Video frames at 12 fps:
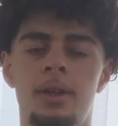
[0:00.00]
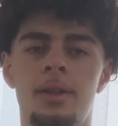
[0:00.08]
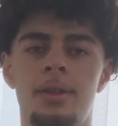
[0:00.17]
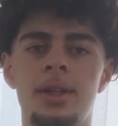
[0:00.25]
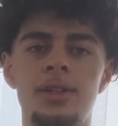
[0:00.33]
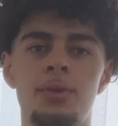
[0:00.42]

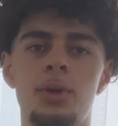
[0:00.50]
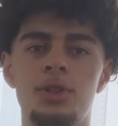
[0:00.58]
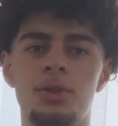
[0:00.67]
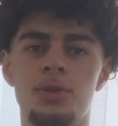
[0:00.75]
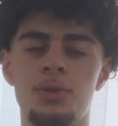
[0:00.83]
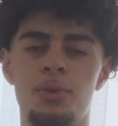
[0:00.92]
Thanks for
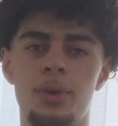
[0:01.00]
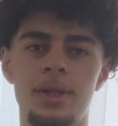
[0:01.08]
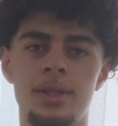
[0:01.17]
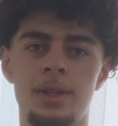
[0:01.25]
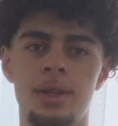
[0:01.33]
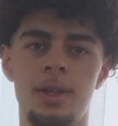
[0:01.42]
watching as
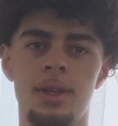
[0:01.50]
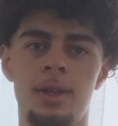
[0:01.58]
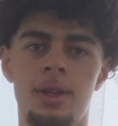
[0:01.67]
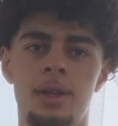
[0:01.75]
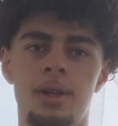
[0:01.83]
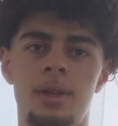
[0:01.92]
always.
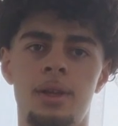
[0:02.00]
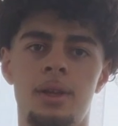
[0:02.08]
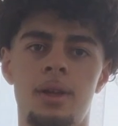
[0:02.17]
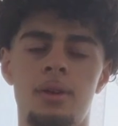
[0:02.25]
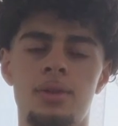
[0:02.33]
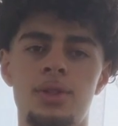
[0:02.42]

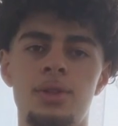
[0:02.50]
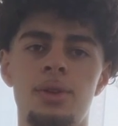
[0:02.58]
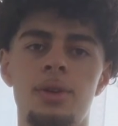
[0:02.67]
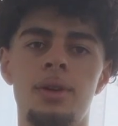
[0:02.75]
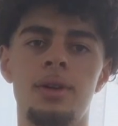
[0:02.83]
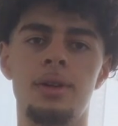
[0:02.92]
I'll see you
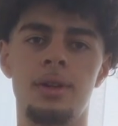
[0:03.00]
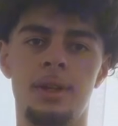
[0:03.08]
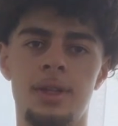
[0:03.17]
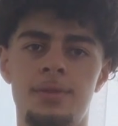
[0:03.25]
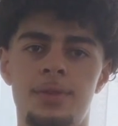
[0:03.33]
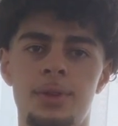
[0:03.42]
lot in the
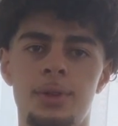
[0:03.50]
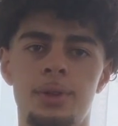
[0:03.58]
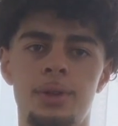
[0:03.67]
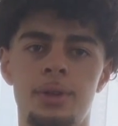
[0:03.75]
next video.